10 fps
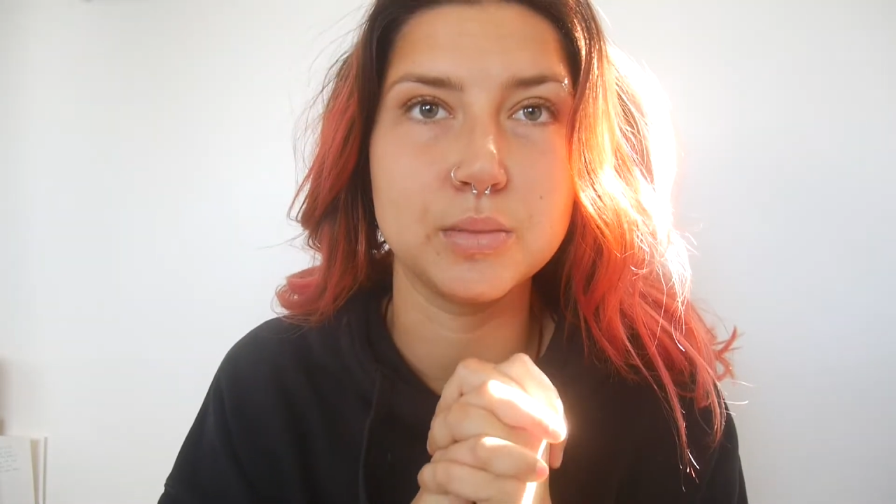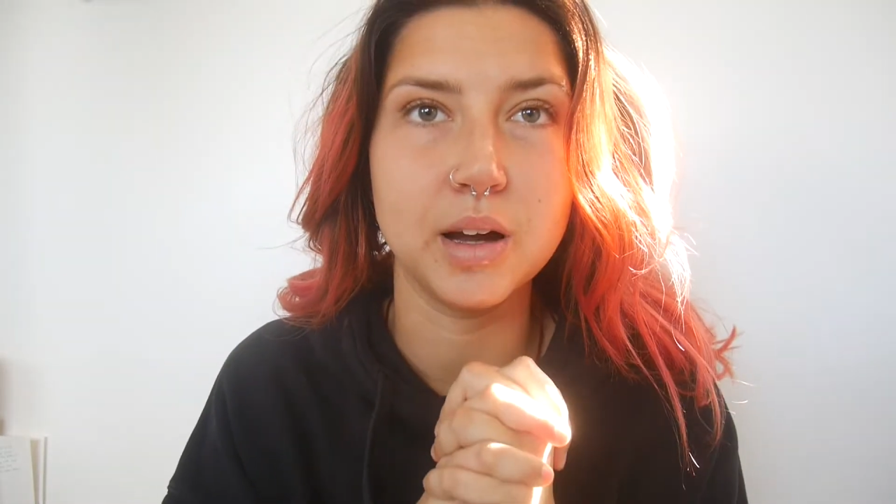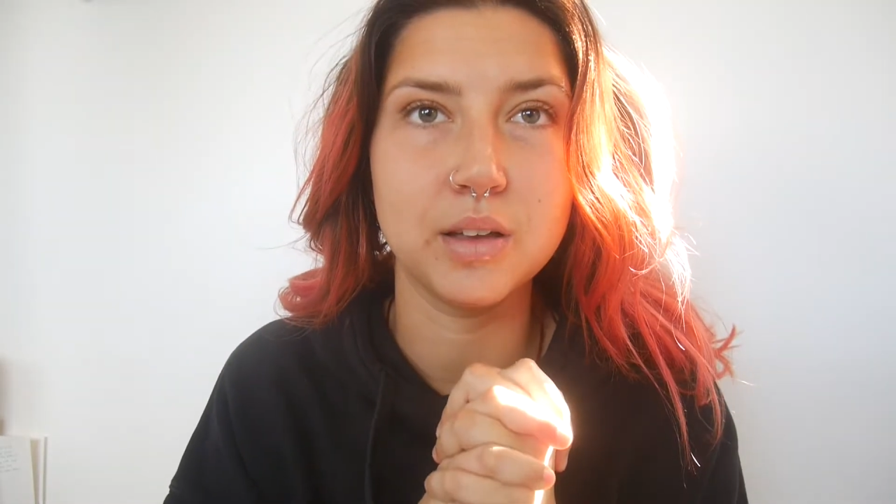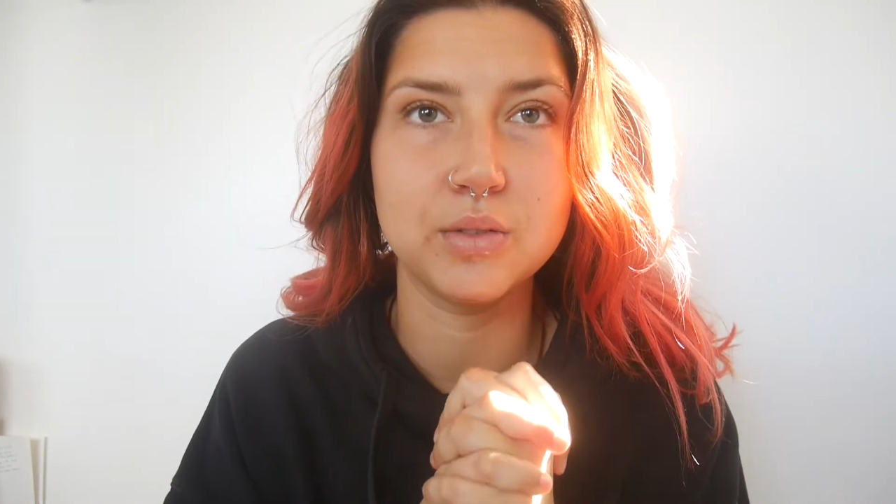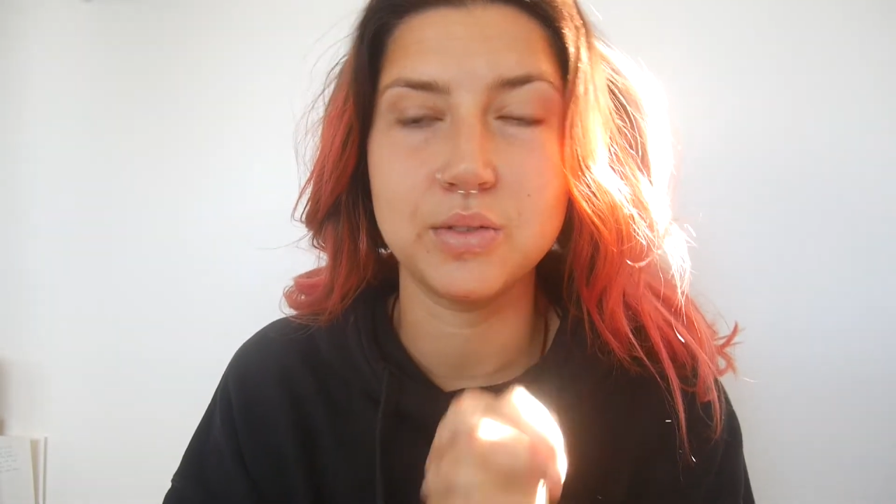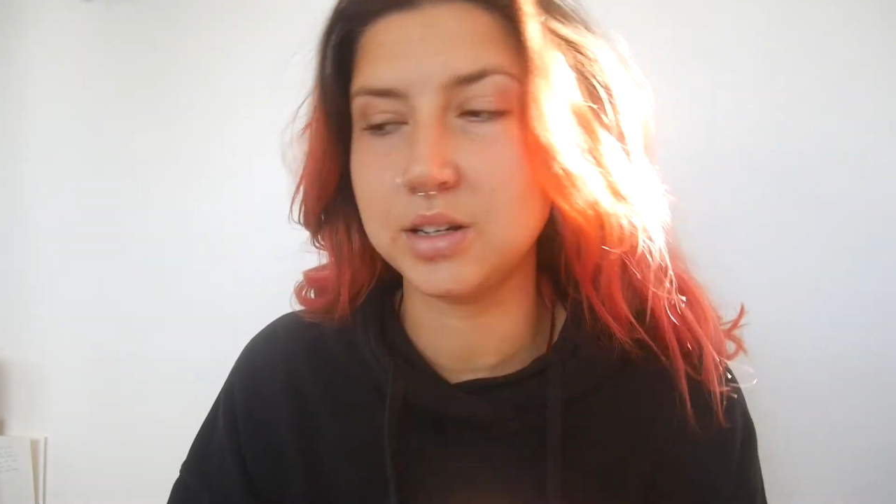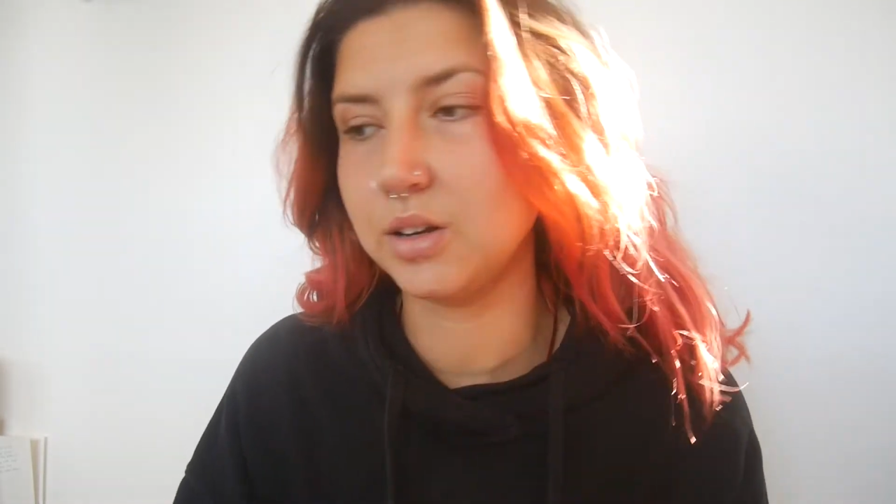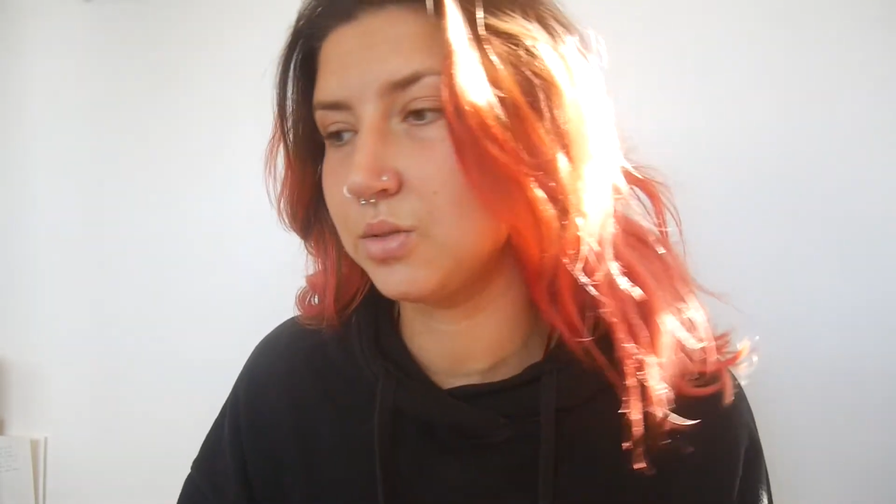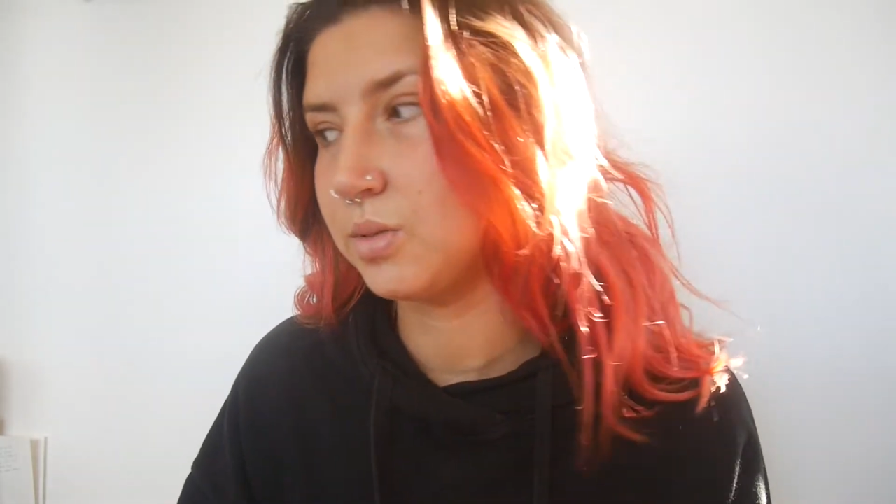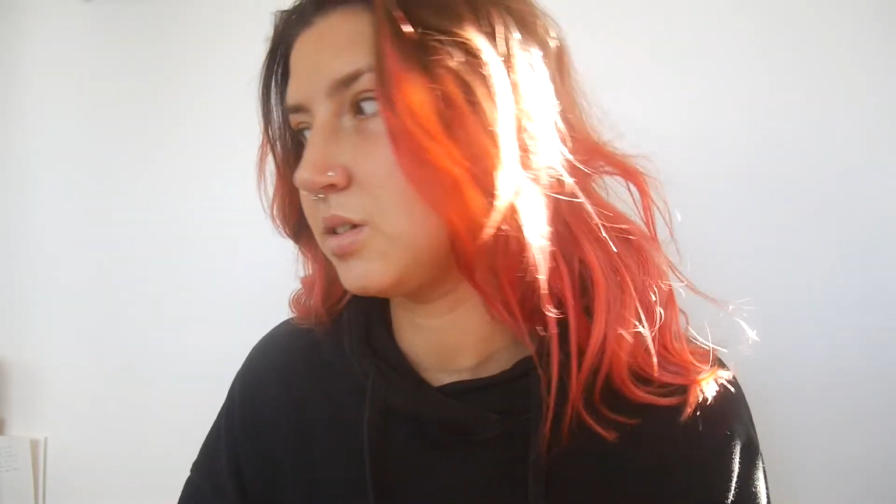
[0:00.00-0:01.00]
my other
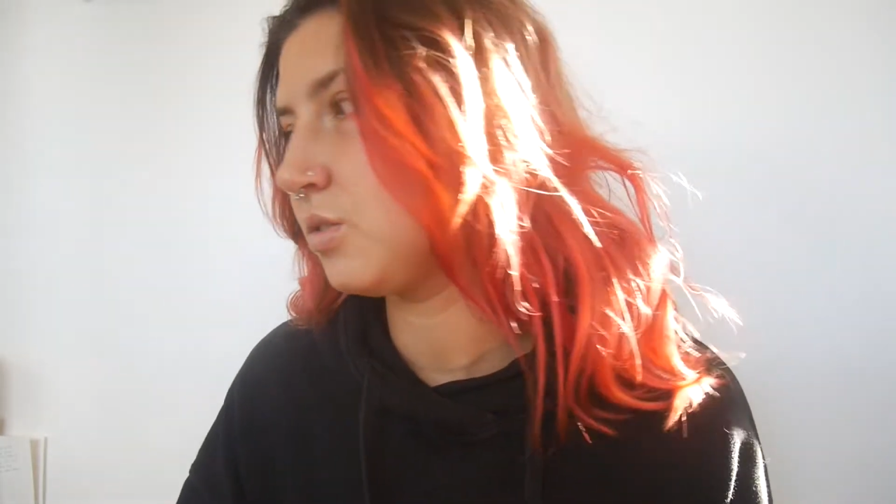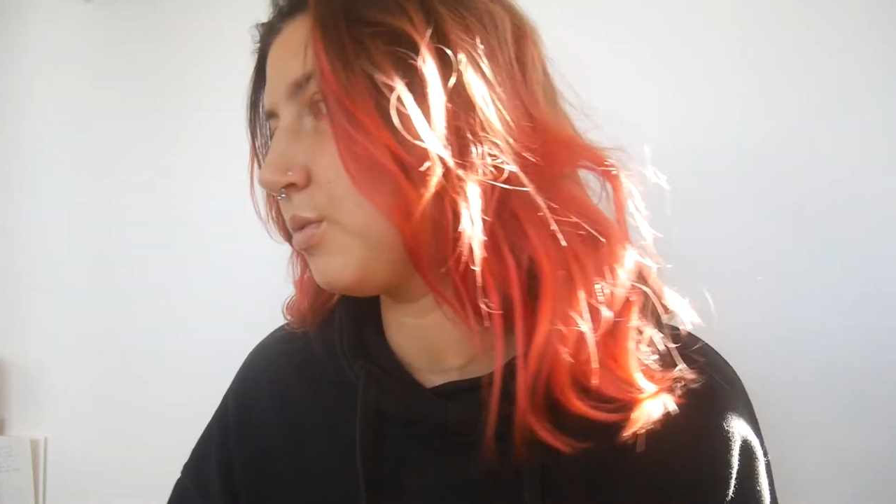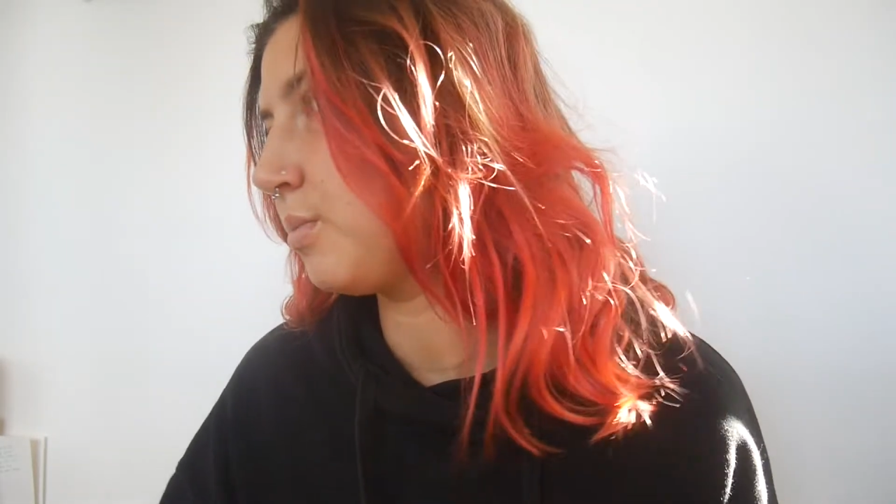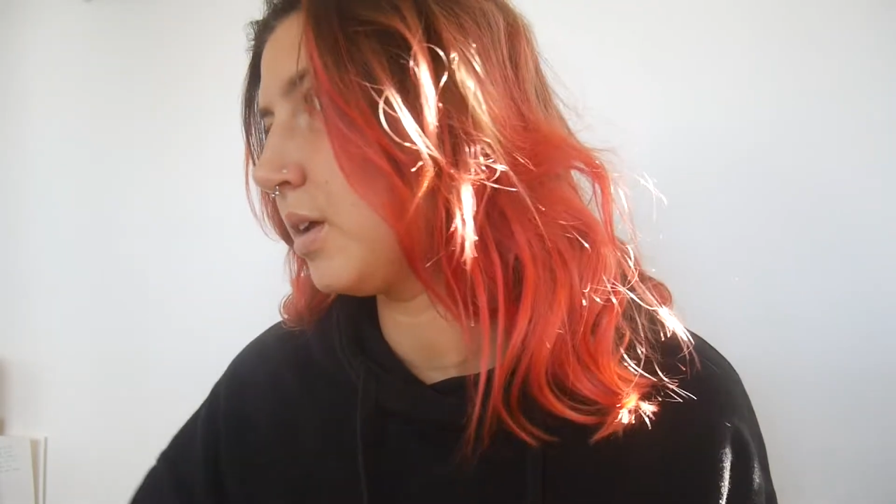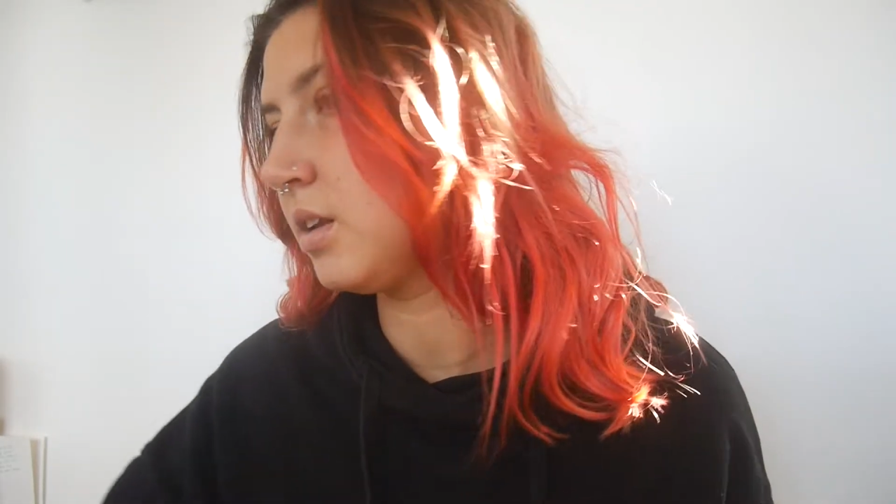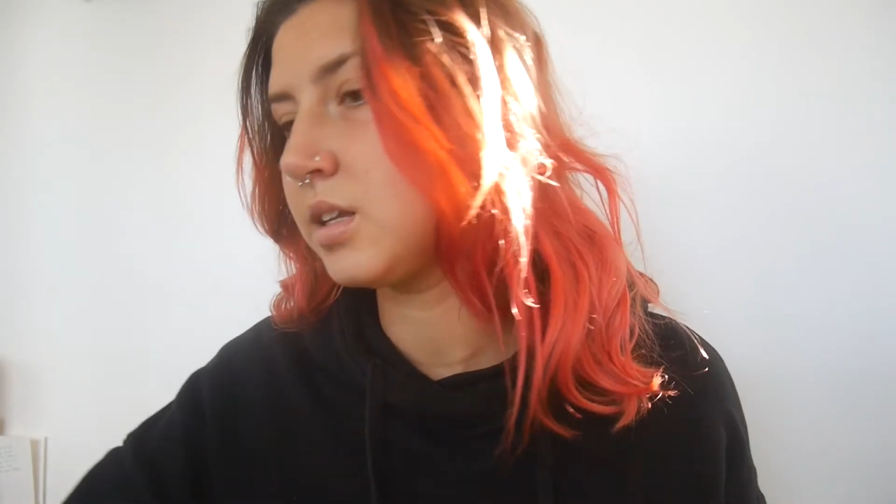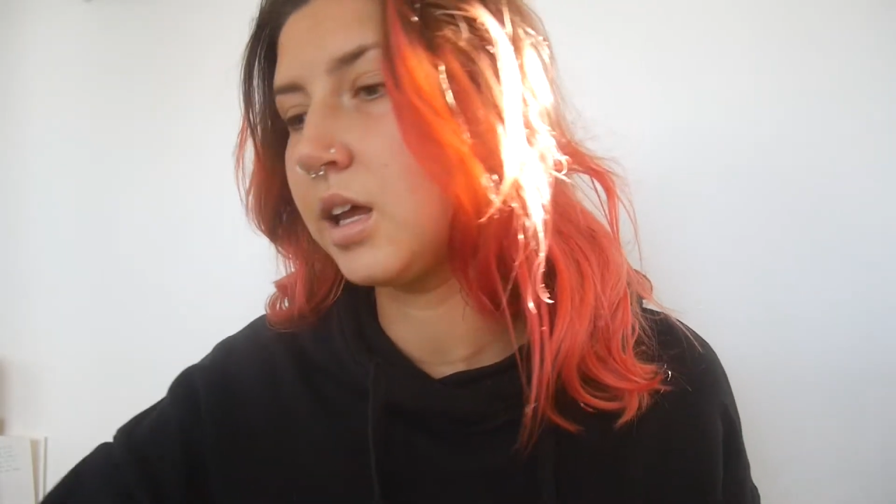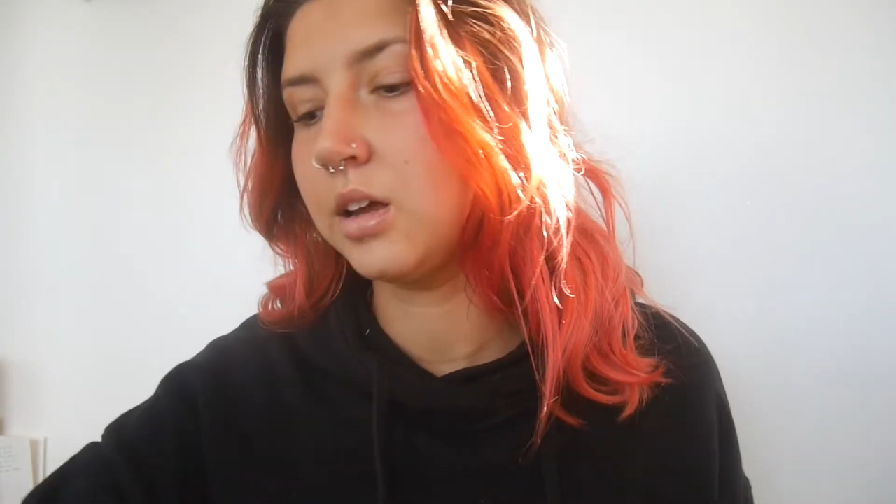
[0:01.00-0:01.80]
videos, which have been